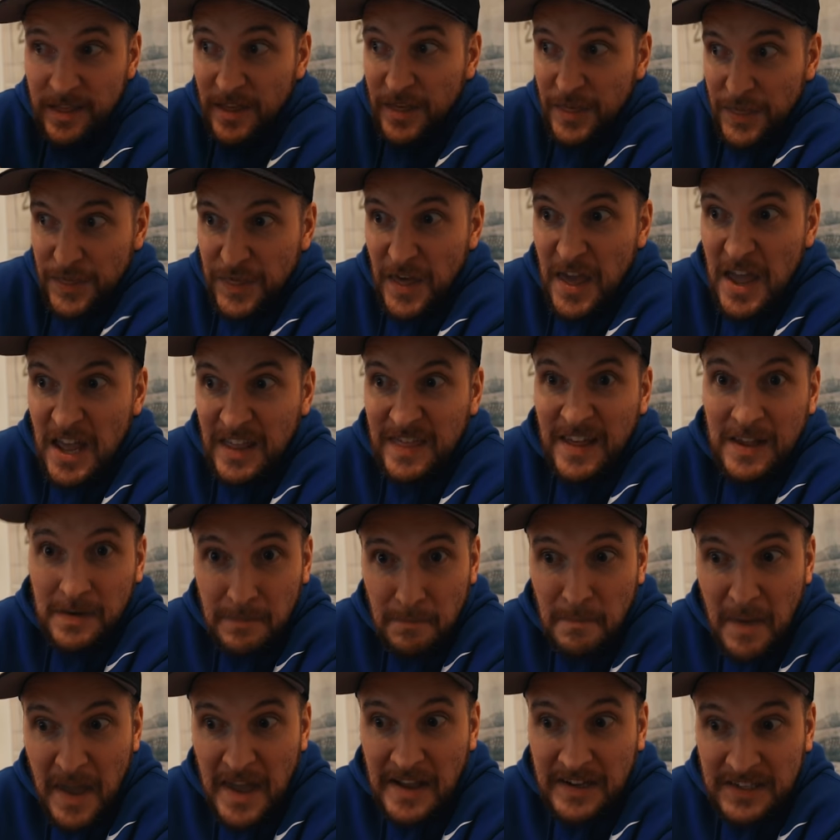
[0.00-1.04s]
thing that
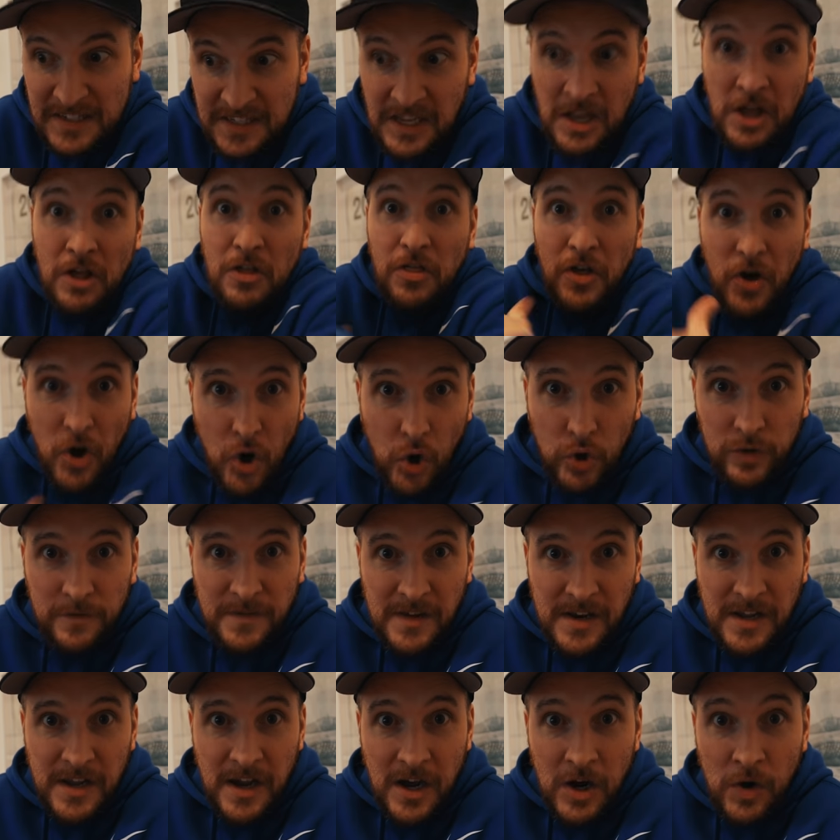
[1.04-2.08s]
makes the whole
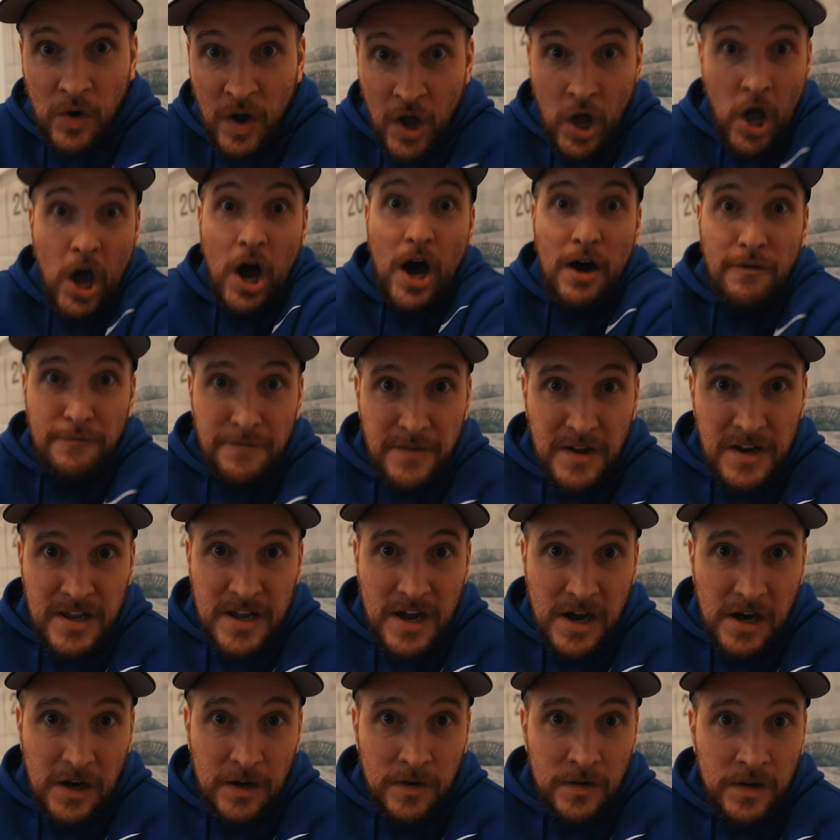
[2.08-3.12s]
video a
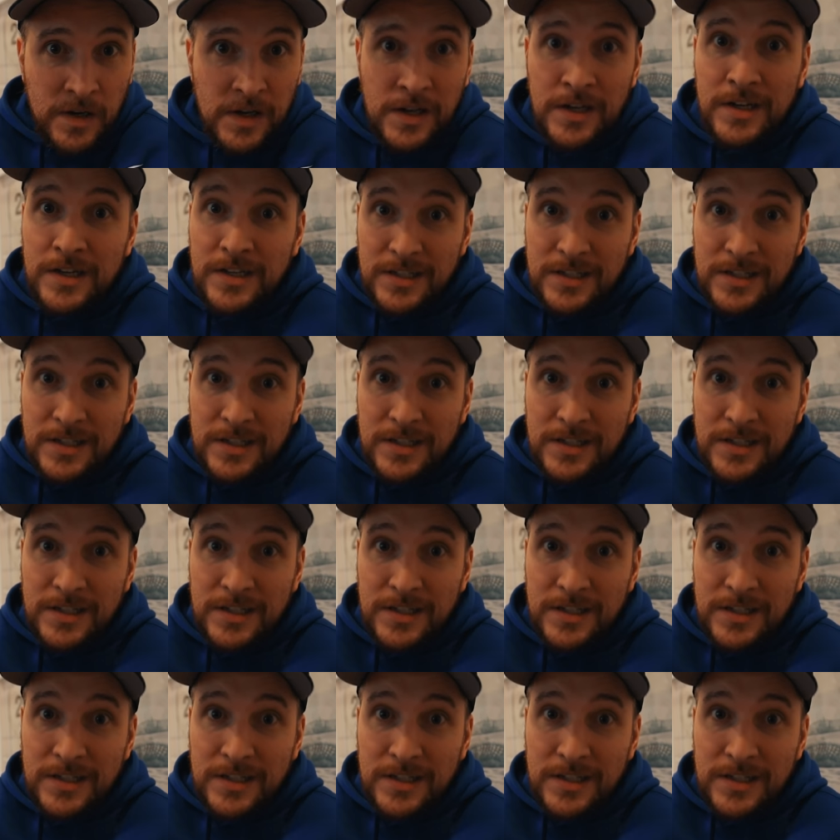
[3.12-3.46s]
video.